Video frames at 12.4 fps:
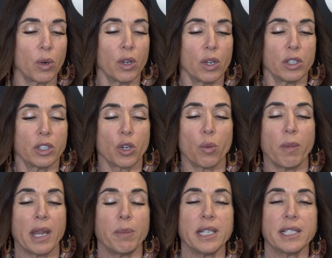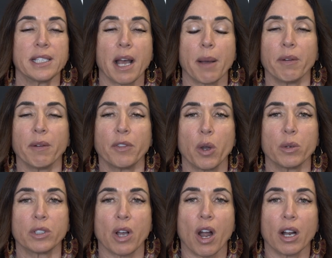So maybe some of
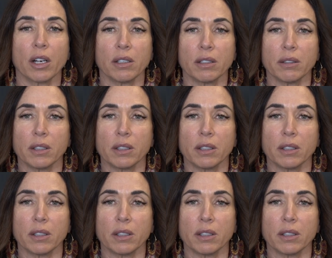those aren't